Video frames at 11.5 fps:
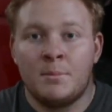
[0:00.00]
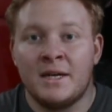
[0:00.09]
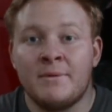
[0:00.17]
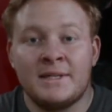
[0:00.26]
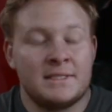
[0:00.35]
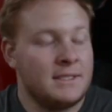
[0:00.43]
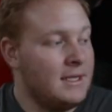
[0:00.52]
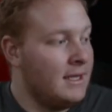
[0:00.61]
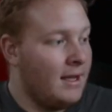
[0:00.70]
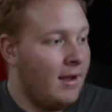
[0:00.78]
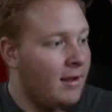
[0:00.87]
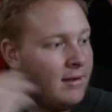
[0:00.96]
but anyways,
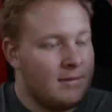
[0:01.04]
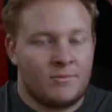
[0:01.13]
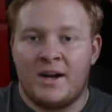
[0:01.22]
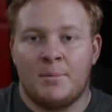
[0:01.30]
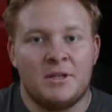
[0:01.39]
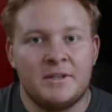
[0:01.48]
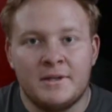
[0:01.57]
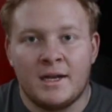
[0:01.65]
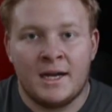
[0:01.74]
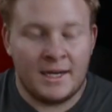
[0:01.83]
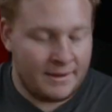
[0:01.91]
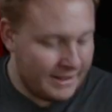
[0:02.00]
rambling.
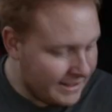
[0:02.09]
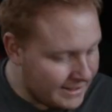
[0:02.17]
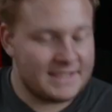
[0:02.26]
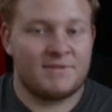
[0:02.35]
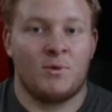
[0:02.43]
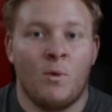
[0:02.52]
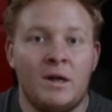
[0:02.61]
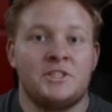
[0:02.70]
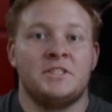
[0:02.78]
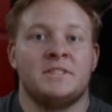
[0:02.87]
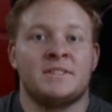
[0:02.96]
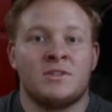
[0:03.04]
Uh, thank you guys for
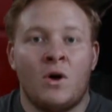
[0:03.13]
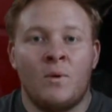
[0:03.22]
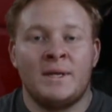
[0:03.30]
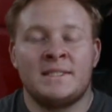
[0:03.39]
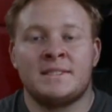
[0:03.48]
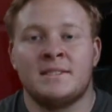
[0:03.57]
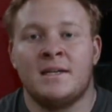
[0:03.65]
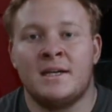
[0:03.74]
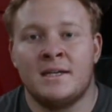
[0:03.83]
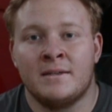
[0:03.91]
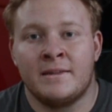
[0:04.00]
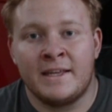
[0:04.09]
watching as always.
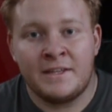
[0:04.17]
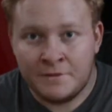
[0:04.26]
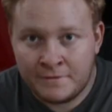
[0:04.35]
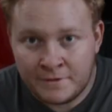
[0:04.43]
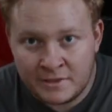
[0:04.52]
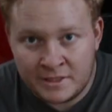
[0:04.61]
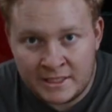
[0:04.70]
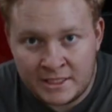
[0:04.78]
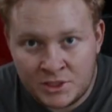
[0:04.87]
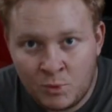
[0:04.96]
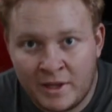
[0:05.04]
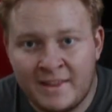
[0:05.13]
Uh, thank you for
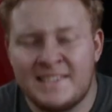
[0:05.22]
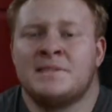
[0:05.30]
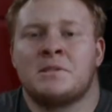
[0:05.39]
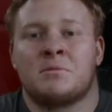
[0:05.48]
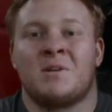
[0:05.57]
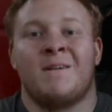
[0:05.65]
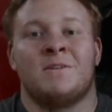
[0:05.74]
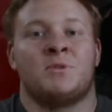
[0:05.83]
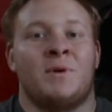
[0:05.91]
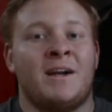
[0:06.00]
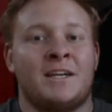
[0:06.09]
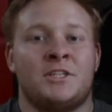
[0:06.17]
the twenty thousand subscribers.
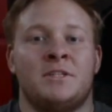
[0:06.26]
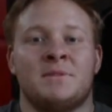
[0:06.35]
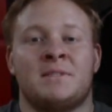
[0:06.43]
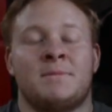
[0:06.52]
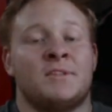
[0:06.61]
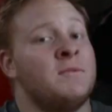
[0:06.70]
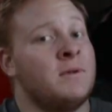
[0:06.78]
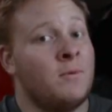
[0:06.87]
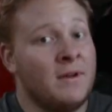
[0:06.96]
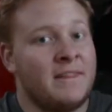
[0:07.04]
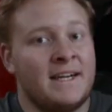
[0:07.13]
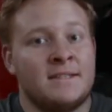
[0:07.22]
We're actually almost up to
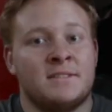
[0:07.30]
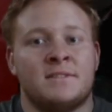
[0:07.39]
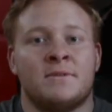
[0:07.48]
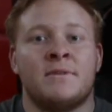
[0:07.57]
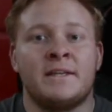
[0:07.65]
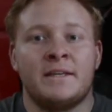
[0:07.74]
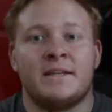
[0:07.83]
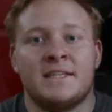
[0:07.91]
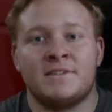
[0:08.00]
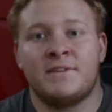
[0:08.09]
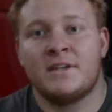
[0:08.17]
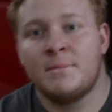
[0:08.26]
twenty-one thousand. So thank you
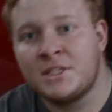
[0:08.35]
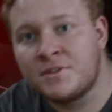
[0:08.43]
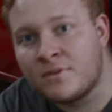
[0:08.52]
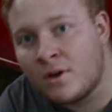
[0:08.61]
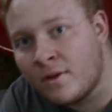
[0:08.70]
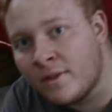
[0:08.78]
guys very much for